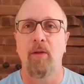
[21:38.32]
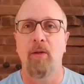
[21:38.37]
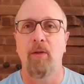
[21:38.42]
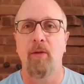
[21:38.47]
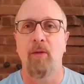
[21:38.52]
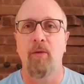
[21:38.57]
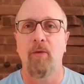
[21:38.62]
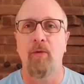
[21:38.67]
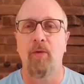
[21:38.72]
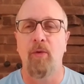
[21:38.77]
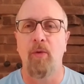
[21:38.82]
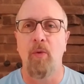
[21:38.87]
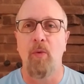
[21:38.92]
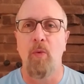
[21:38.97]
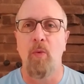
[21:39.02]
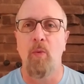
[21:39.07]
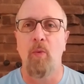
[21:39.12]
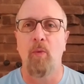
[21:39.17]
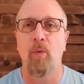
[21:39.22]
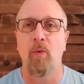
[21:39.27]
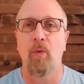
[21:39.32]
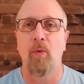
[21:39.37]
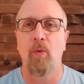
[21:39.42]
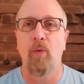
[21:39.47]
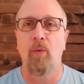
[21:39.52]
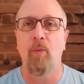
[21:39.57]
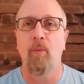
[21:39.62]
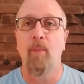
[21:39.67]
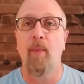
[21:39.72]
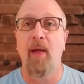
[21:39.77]
to
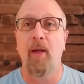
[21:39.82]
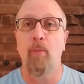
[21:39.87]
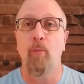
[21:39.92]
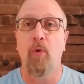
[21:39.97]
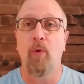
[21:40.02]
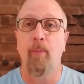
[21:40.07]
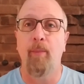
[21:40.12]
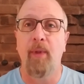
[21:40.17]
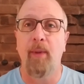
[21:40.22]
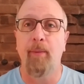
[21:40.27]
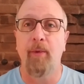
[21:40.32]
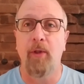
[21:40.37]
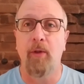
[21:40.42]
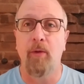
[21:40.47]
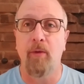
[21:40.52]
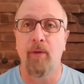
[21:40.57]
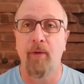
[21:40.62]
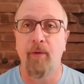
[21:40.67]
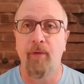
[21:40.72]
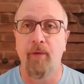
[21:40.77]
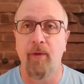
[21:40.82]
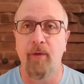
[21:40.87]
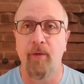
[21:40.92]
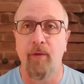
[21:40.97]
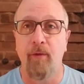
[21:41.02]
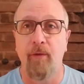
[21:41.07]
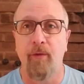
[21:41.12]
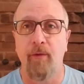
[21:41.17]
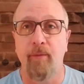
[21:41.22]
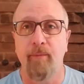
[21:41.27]
make more biblical decisions,
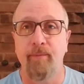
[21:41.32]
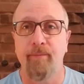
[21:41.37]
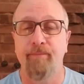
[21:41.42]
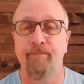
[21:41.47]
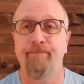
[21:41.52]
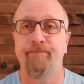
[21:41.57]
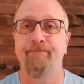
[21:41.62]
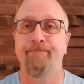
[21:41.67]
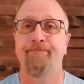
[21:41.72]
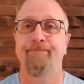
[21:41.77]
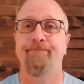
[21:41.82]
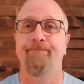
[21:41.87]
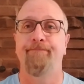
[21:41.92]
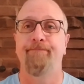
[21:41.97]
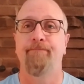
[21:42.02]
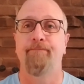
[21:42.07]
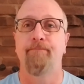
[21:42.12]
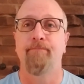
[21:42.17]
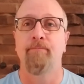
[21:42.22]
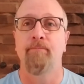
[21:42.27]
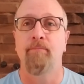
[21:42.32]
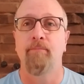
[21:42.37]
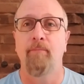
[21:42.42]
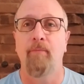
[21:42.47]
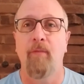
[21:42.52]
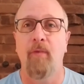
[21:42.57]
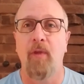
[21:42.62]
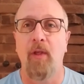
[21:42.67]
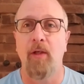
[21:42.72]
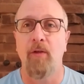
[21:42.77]

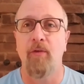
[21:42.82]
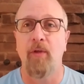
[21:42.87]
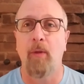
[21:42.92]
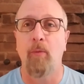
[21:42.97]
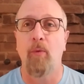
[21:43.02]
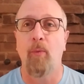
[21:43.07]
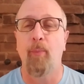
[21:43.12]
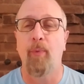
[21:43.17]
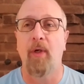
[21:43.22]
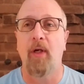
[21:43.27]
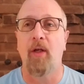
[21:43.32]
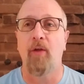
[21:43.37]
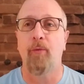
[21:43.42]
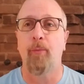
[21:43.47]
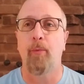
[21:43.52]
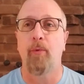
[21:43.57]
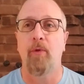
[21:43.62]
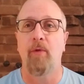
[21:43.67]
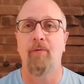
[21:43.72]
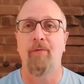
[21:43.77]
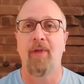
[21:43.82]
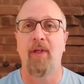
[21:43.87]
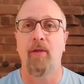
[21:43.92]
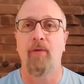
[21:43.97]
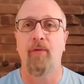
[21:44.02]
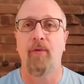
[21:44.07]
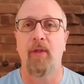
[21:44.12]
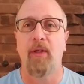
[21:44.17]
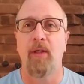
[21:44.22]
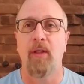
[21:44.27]
things that will prosper and advance the
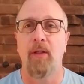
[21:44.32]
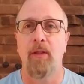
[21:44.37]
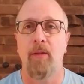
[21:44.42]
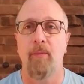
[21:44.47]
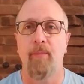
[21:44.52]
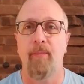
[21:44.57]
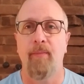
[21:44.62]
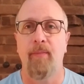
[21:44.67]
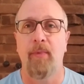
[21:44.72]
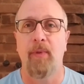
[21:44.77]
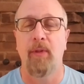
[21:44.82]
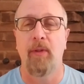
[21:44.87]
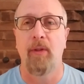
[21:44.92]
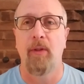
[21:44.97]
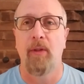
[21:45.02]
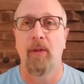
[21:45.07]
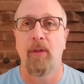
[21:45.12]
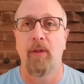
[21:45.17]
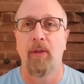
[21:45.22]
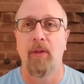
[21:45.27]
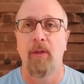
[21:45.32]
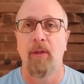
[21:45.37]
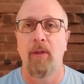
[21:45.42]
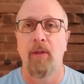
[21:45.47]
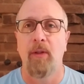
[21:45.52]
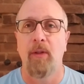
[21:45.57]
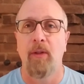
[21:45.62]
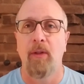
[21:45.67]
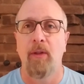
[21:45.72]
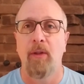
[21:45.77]
kingdom.
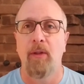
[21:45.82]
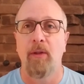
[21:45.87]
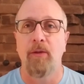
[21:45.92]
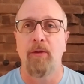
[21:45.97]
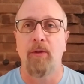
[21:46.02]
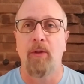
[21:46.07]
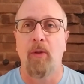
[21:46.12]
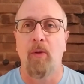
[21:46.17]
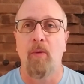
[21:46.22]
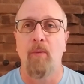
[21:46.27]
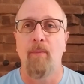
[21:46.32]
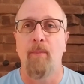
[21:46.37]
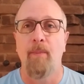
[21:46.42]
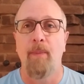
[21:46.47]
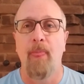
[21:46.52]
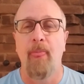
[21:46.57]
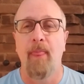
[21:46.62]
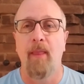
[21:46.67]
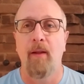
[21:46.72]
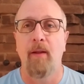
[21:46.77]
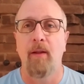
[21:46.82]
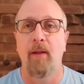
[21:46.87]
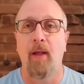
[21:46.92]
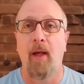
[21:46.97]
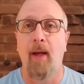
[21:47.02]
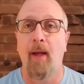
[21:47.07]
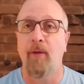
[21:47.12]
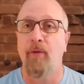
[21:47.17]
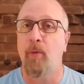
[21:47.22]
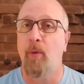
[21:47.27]
So that's
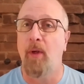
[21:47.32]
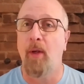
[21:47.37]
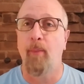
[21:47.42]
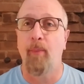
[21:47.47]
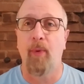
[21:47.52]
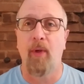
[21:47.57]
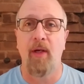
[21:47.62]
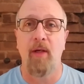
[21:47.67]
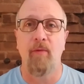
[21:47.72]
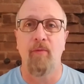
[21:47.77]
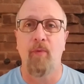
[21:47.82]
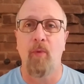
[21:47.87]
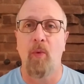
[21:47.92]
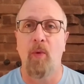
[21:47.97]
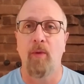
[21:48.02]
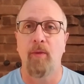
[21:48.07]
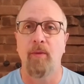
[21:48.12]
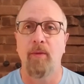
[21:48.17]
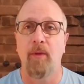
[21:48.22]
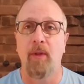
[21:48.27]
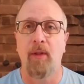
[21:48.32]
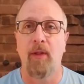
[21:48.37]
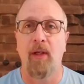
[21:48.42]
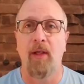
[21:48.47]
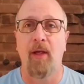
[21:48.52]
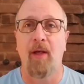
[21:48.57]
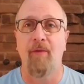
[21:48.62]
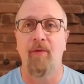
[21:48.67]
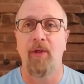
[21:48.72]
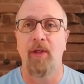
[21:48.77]
what I'm praying for, that they have an
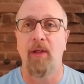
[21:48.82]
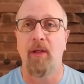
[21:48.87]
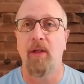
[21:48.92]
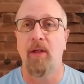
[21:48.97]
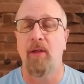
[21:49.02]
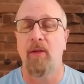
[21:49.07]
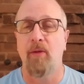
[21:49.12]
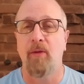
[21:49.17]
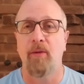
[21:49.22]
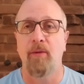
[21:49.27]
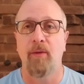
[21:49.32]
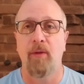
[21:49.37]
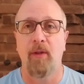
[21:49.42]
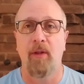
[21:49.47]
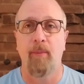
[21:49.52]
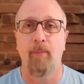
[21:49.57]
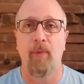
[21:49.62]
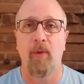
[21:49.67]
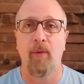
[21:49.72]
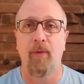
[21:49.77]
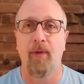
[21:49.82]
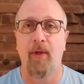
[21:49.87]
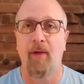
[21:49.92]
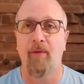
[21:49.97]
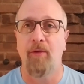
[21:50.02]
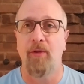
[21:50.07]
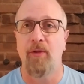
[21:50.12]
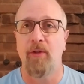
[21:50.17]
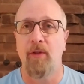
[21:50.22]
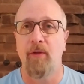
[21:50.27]
encounter. They both have a
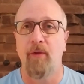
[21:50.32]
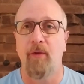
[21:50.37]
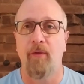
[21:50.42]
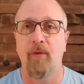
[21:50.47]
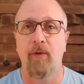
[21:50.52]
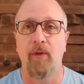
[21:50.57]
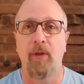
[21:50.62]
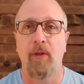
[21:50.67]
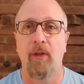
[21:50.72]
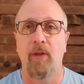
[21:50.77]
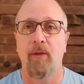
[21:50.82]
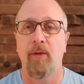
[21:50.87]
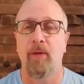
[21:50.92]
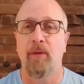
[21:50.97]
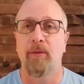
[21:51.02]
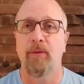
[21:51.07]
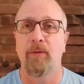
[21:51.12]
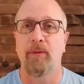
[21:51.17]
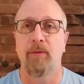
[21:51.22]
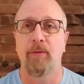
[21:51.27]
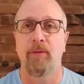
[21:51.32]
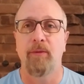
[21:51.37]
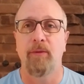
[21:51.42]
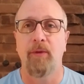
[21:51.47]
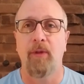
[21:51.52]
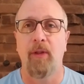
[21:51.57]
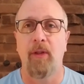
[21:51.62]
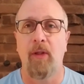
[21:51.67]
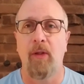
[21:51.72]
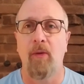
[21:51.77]
Jesus encounter,
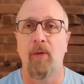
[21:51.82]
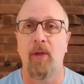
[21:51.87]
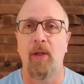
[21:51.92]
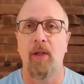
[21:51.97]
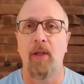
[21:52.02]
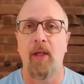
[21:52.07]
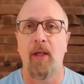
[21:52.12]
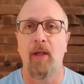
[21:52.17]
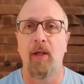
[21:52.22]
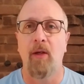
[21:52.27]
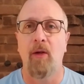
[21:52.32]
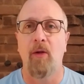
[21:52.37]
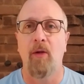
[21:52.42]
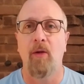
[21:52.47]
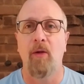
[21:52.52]
and they are